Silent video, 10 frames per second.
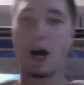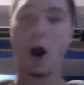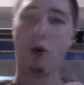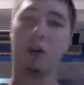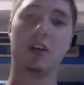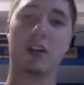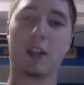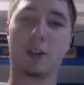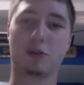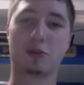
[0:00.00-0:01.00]
Oh,
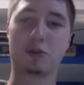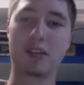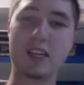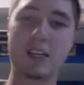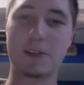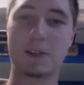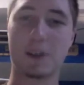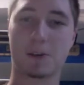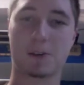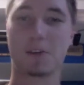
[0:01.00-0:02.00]
there's 3
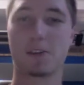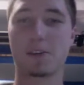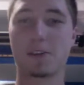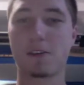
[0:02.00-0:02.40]
sections.